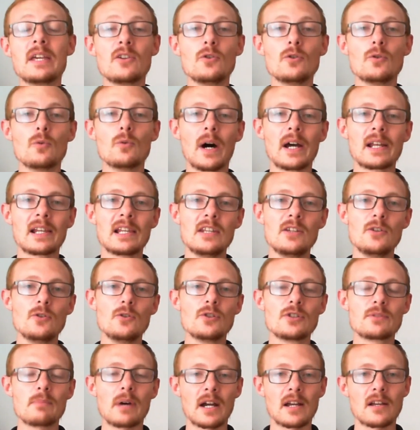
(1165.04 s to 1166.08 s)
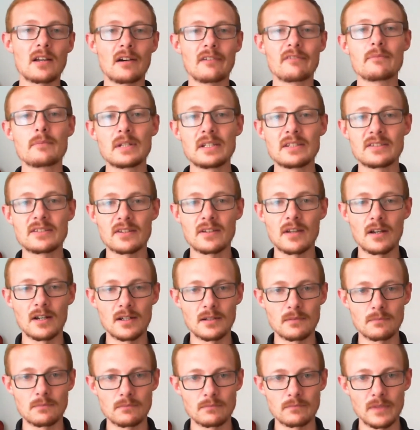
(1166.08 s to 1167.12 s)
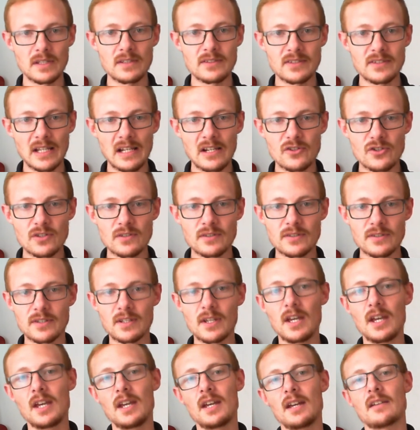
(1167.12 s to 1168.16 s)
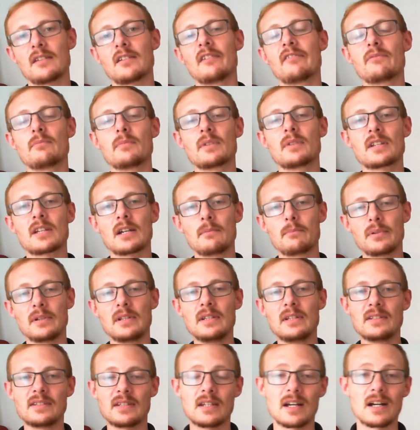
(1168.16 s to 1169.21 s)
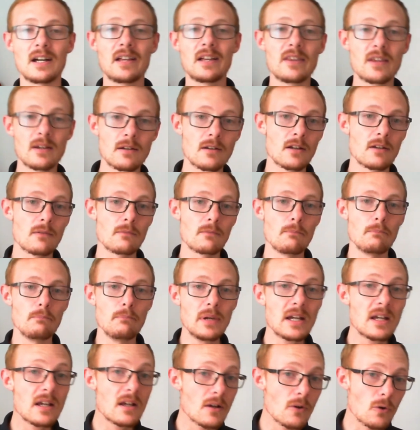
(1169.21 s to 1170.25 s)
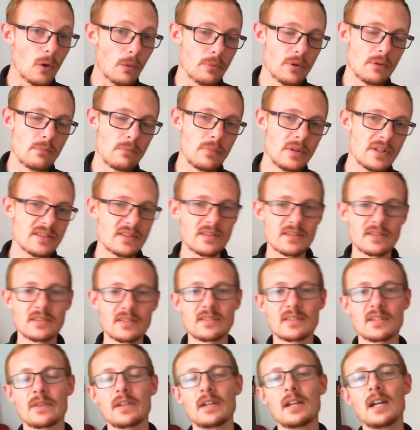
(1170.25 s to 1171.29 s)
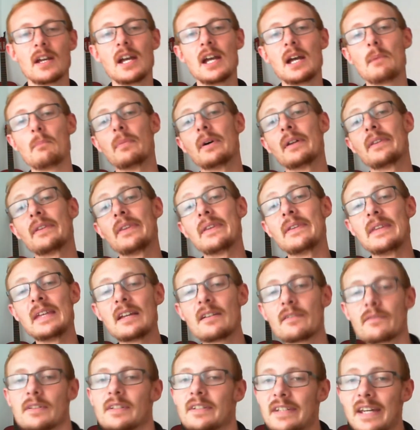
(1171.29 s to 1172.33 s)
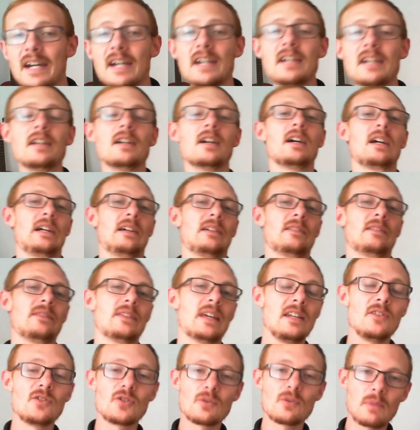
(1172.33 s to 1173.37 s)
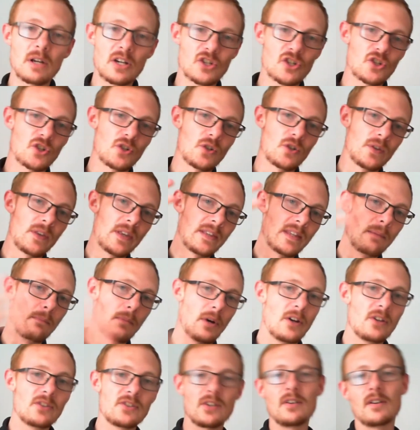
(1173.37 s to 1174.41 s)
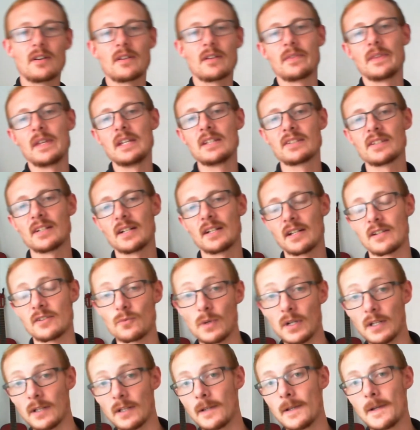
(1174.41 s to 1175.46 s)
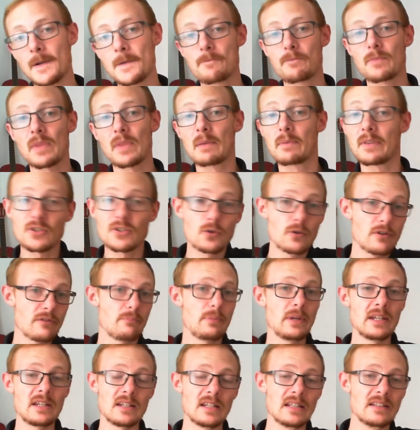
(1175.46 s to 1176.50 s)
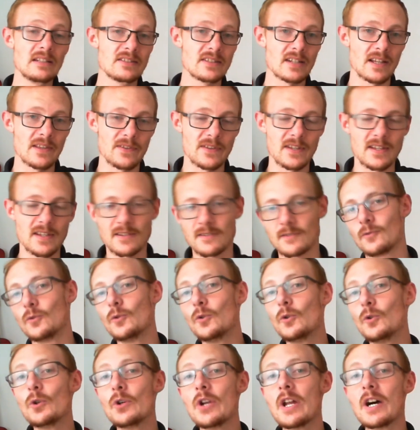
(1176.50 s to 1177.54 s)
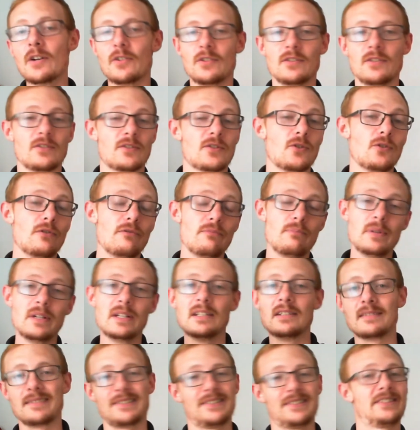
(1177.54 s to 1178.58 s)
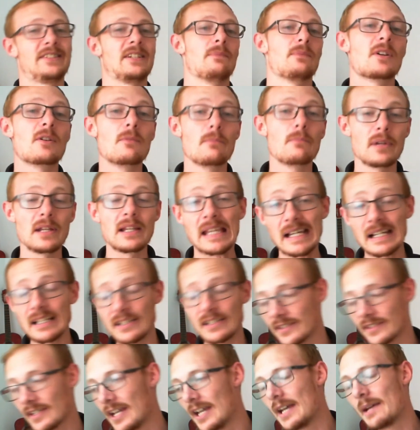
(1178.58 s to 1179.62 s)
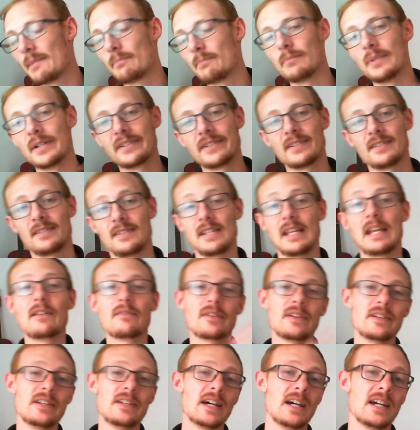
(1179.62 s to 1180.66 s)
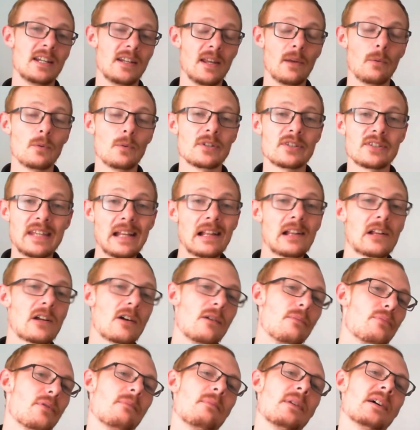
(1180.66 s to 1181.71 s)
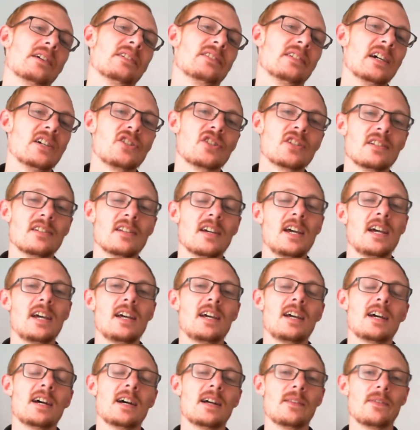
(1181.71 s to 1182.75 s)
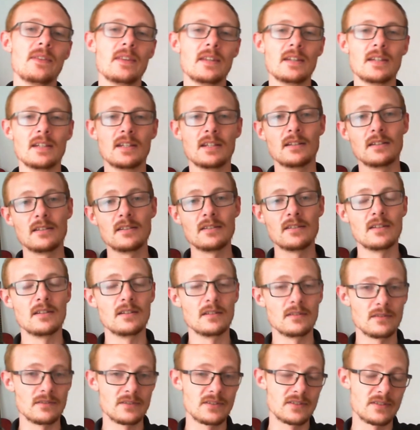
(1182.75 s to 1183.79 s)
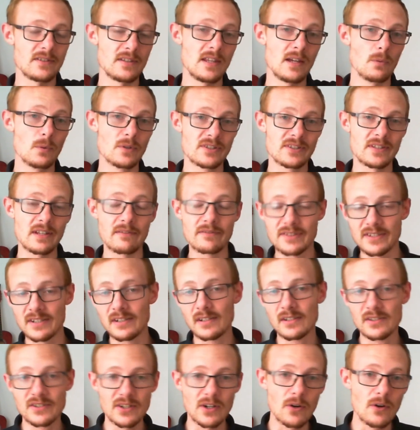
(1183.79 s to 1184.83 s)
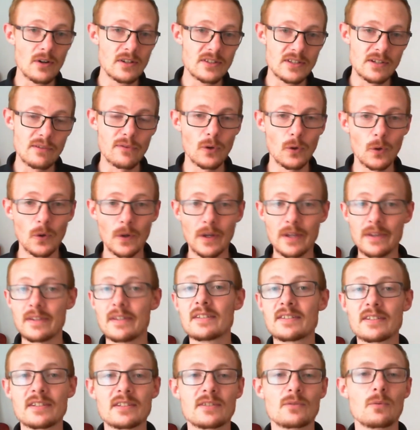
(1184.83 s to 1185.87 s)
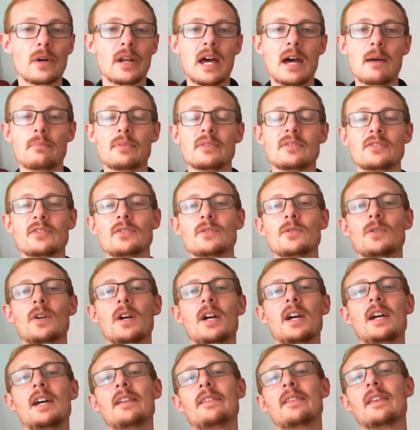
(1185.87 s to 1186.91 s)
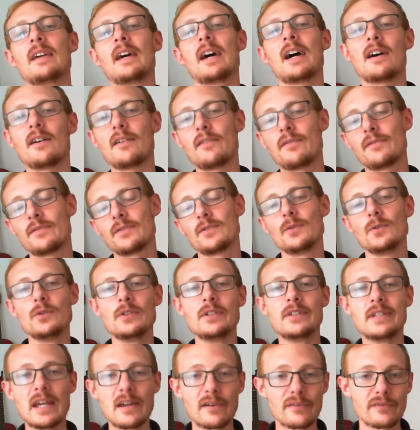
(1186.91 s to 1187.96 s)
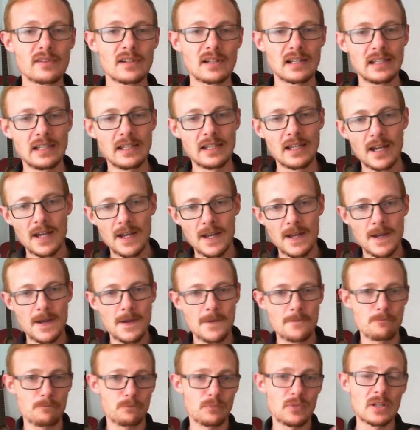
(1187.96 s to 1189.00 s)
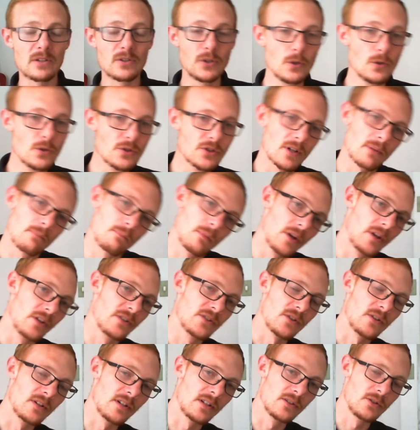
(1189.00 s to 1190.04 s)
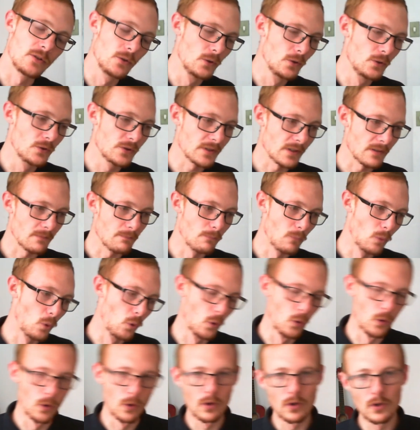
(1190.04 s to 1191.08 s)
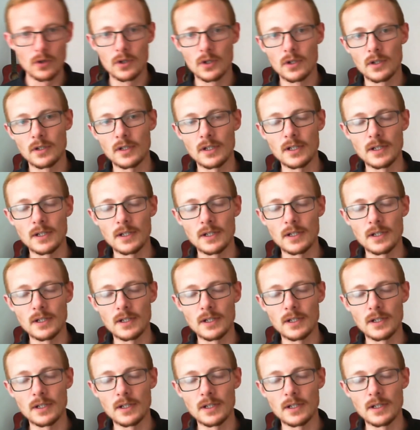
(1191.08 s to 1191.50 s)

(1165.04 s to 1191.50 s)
being widely used by government intelligence and government companies and other big corporate businesses out there. But at the end of the day, they need to make sure that they're monitoring their side as well. This could have been an inside thing, who knows? This could have been something completely else. But at the end of the day, there was still compromisation, and there was still a security flaw, and this is what happens. So they have to definitely do some monitoring, do some more